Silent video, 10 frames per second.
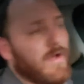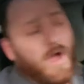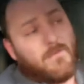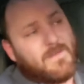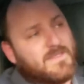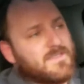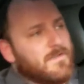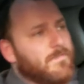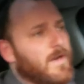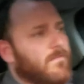
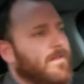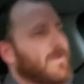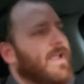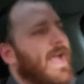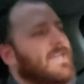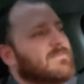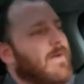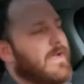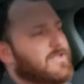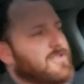Obviously better for your gas
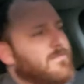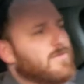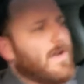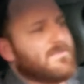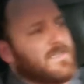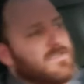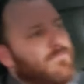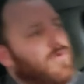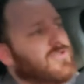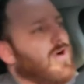mileage than if it drives like a
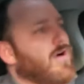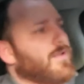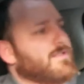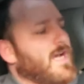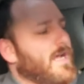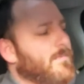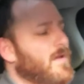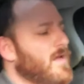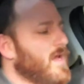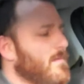sports car all the
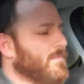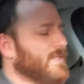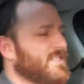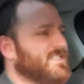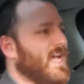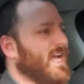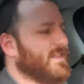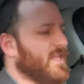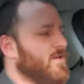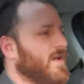time. But the
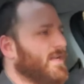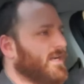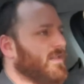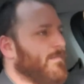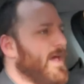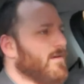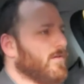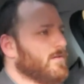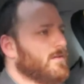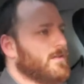second that you get into the pedal,